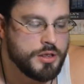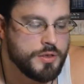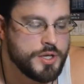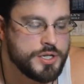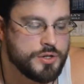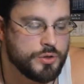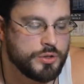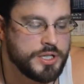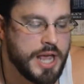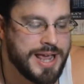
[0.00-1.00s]
These
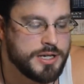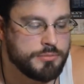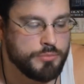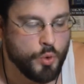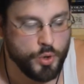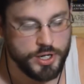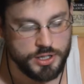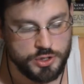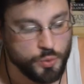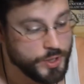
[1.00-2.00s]
early A M
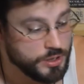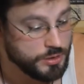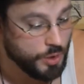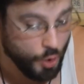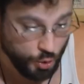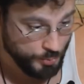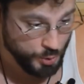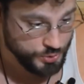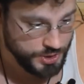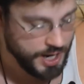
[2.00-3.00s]
mornings when
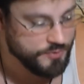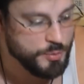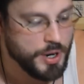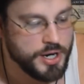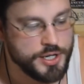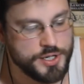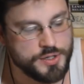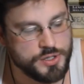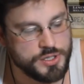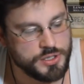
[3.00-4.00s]
almost everybody
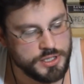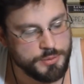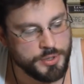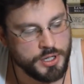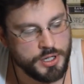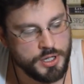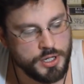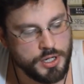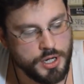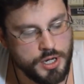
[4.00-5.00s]
is asleep,
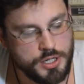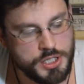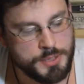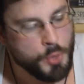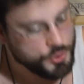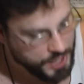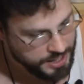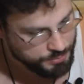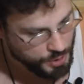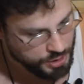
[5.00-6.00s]
small
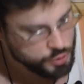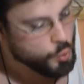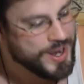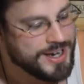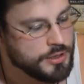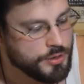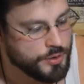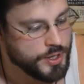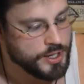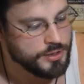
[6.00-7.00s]
night bugs, winged
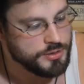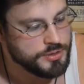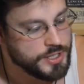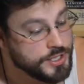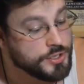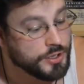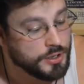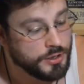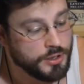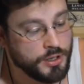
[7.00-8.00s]
things,
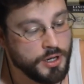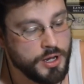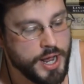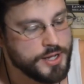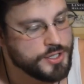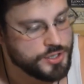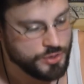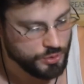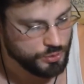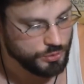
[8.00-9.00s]
enter and
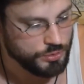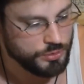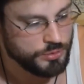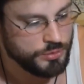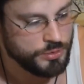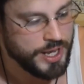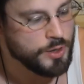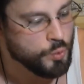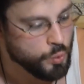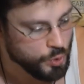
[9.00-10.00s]
circle
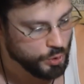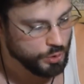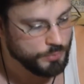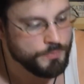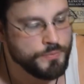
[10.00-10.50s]
and whirl.